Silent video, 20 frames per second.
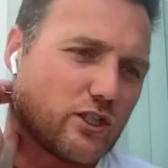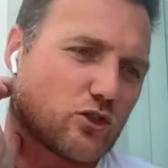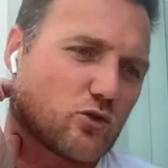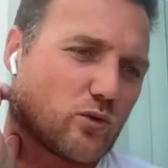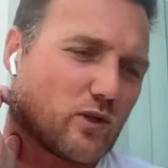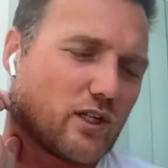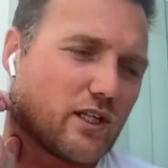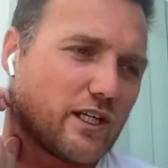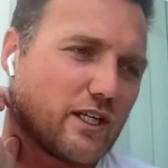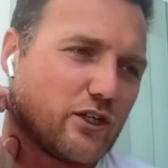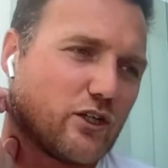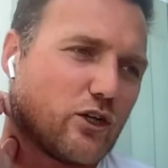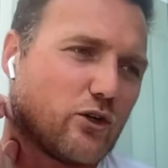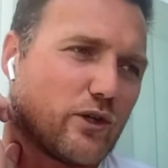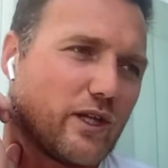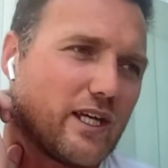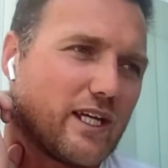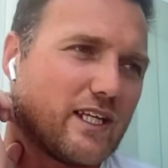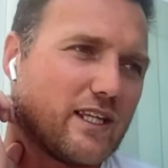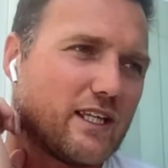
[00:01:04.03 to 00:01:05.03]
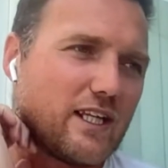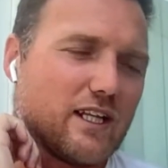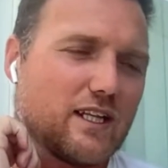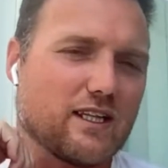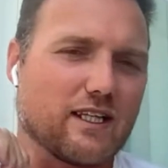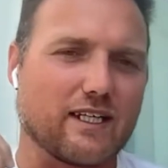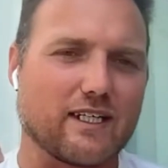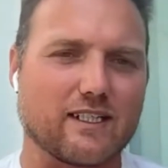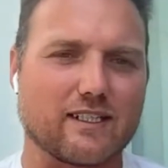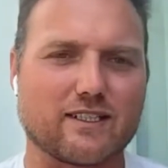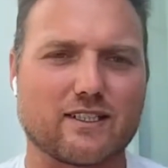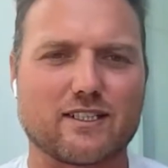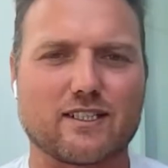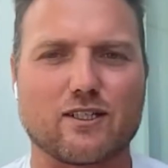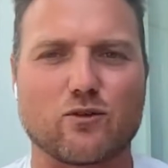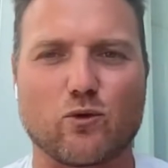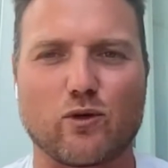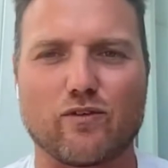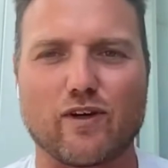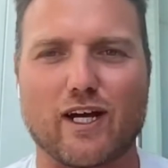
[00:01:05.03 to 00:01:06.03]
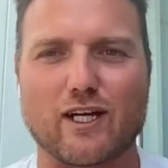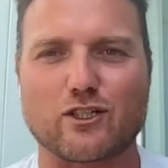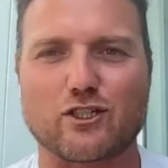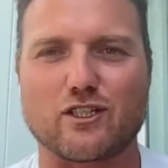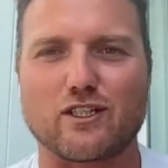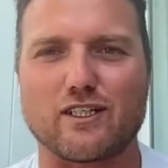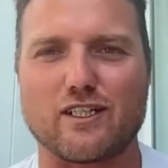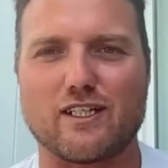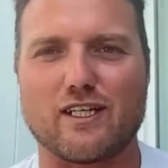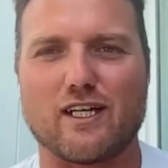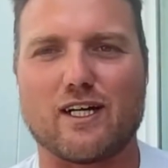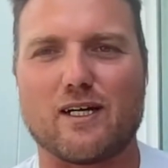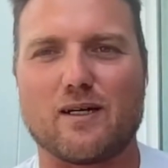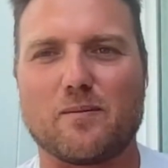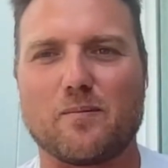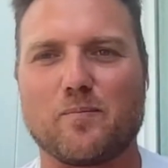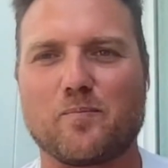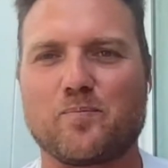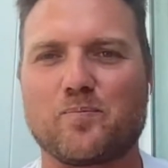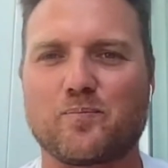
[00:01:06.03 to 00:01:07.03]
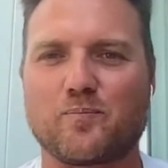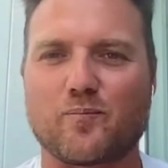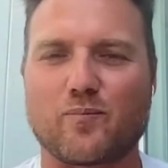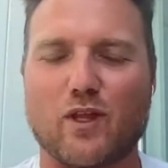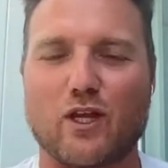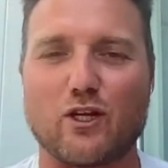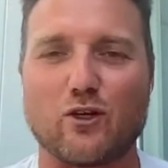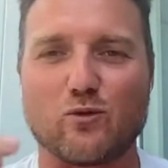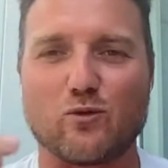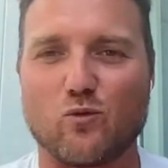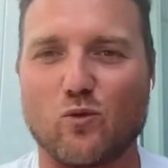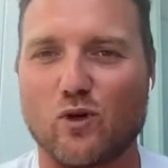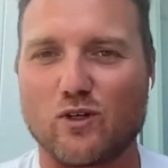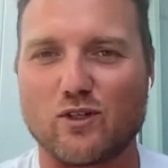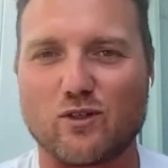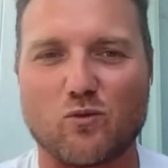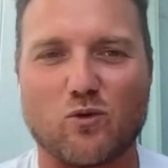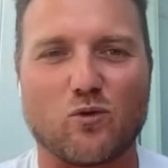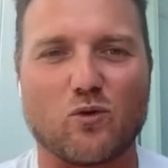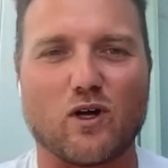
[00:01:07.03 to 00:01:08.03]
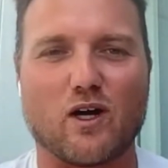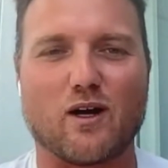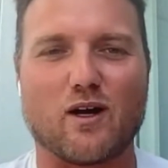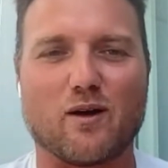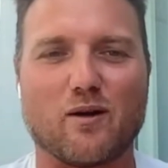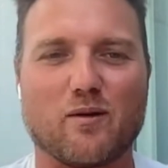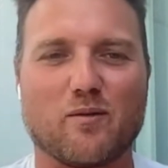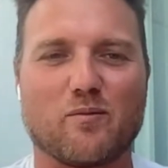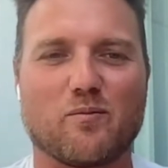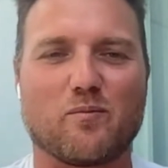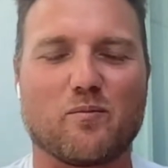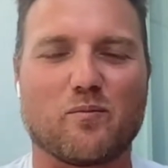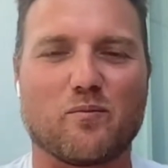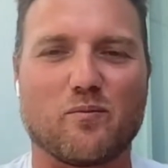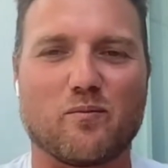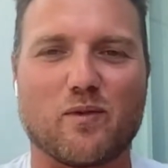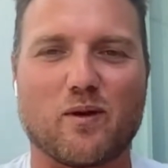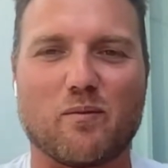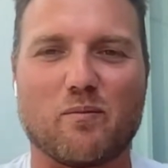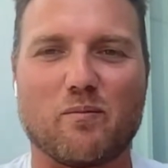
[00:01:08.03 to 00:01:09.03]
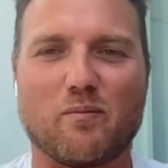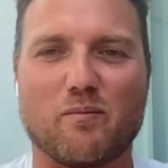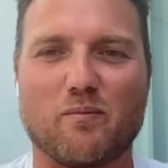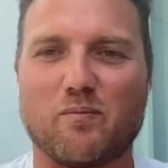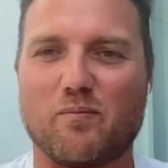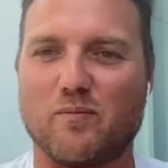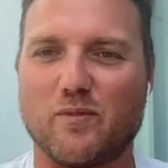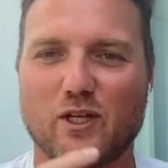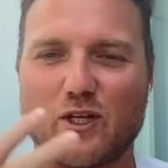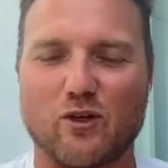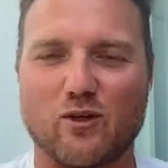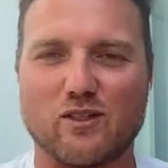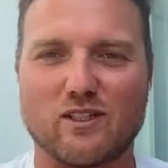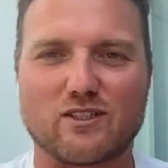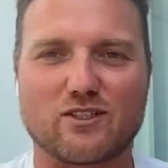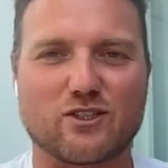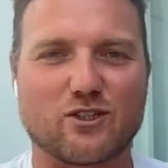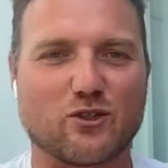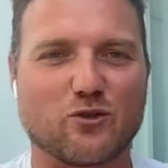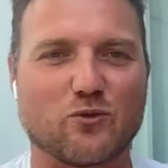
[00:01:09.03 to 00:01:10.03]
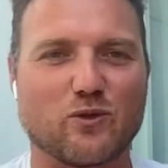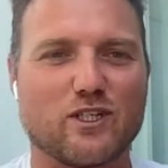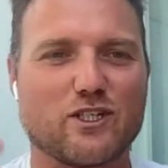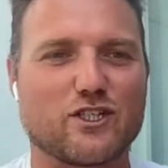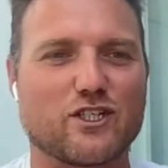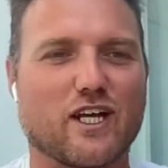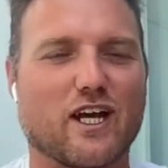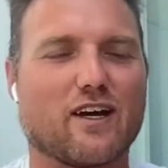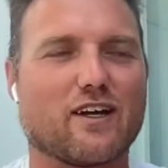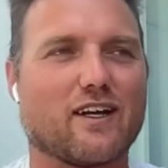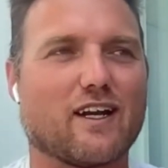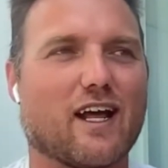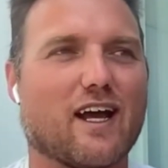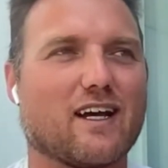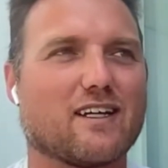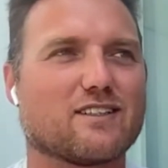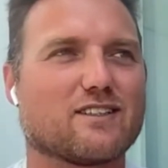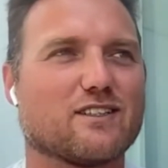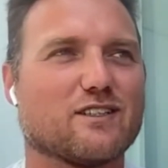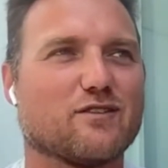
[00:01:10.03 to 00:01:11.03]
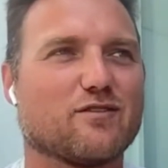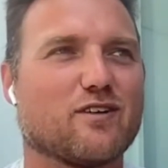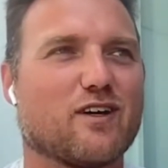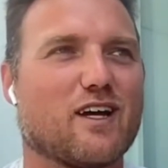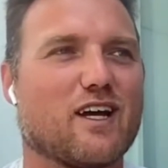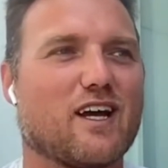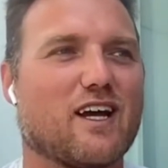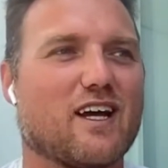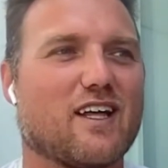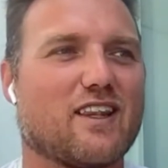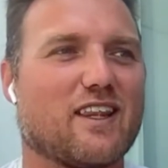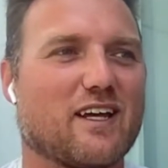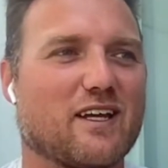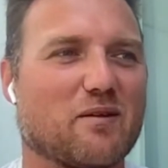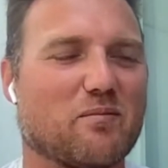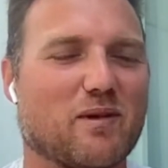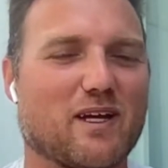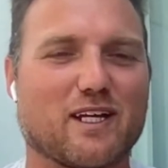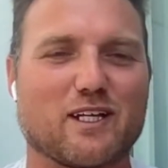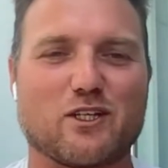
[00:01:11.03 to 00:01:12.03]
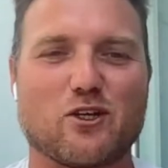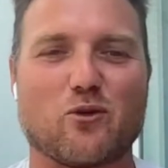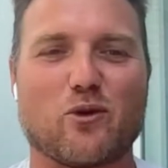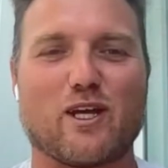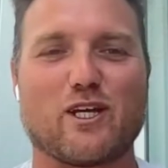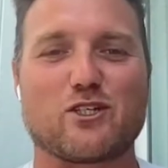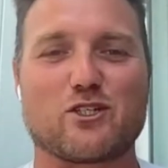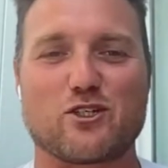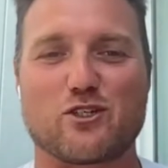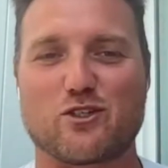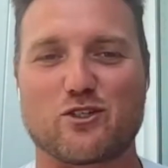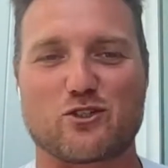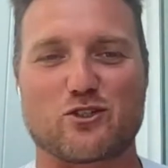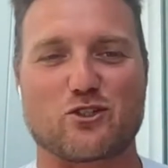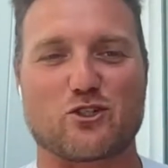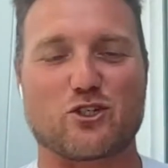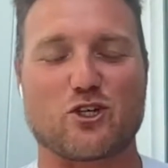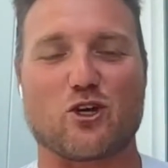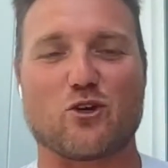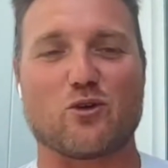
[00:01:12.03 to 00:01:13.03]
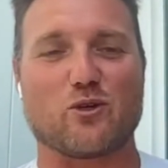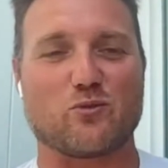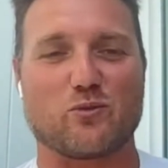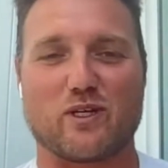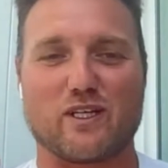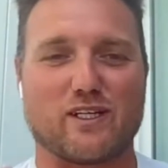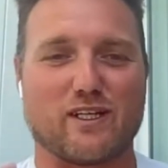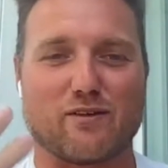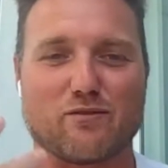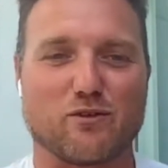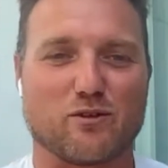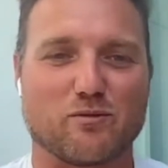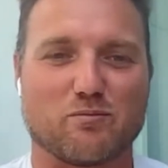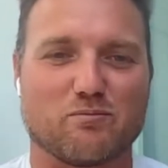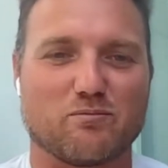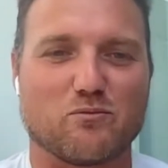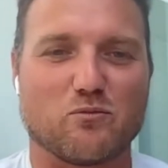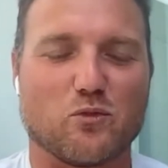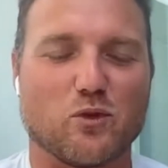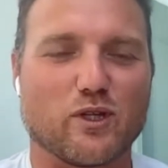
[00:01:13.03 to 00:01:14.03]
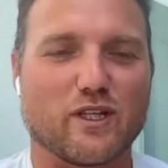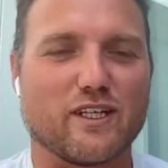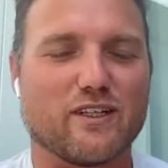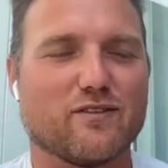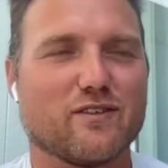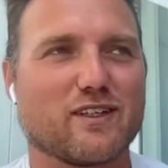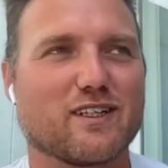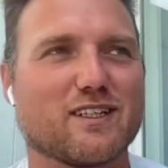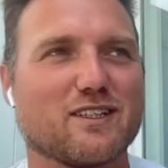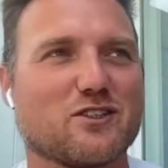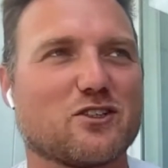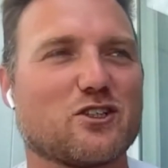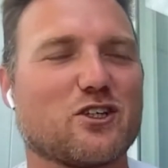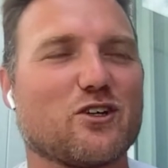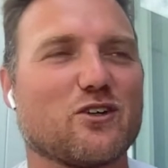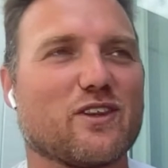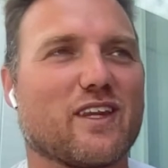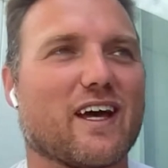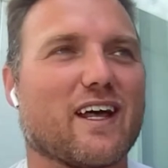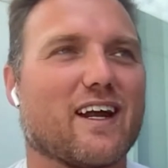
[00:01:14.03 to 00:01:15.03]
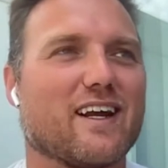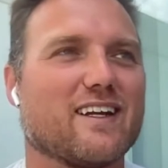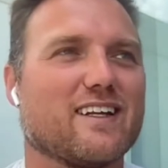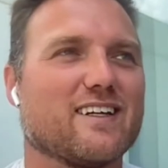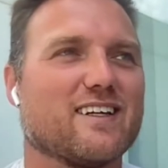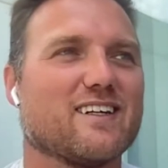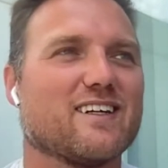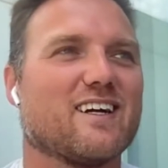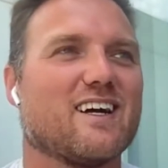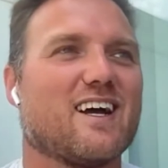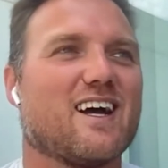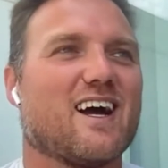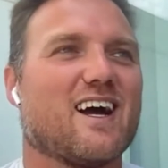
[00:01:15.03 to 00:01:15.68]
just want to let you know that in the links, we've actually, a listener reached out and asked if they could make a donation to this show, and we had never really even considered that idea.